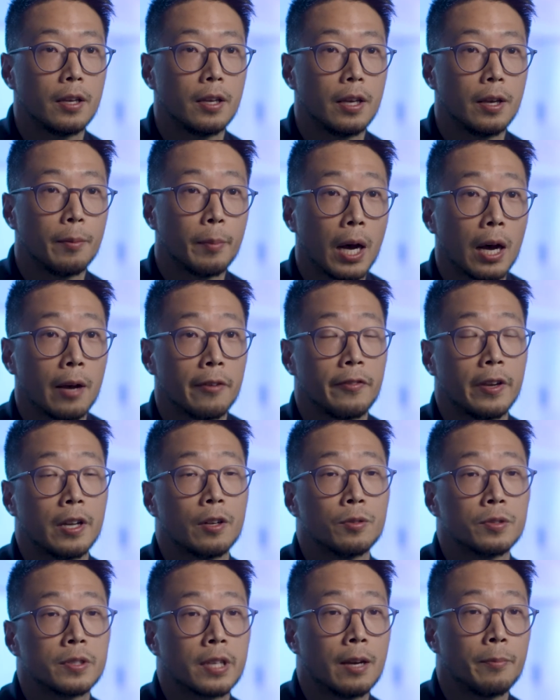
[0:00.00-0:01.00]
MR
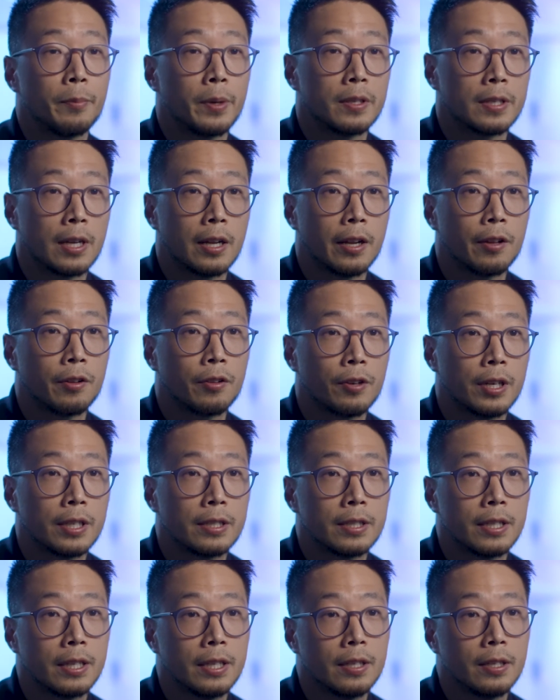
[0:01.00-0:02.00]
fetals can't be done at
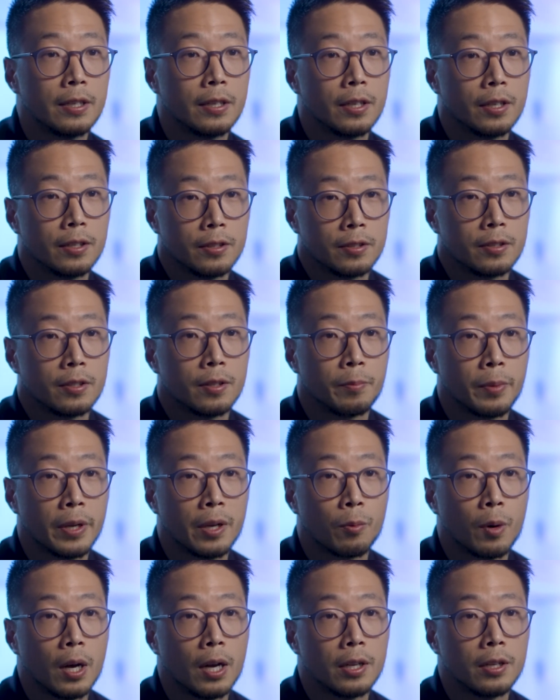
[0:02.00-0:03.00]
3T is the
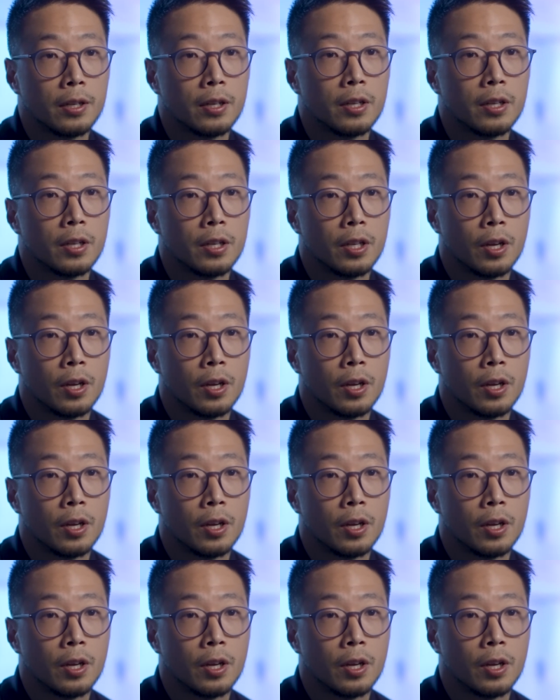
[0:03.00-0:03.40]
B1